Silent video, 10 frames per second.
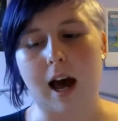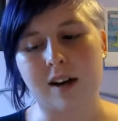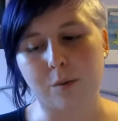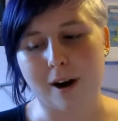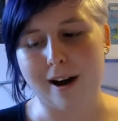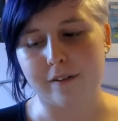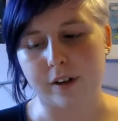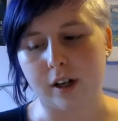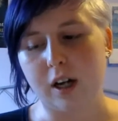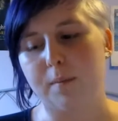and
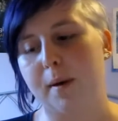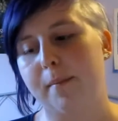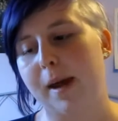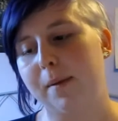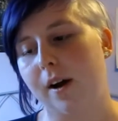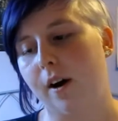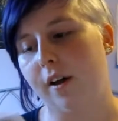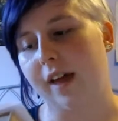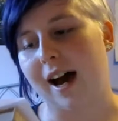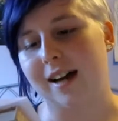whatever, but maybe
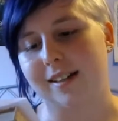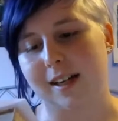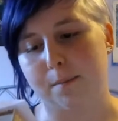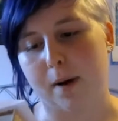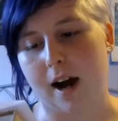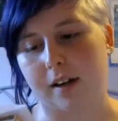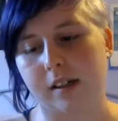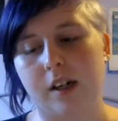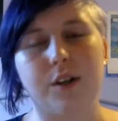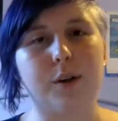all that had an impact.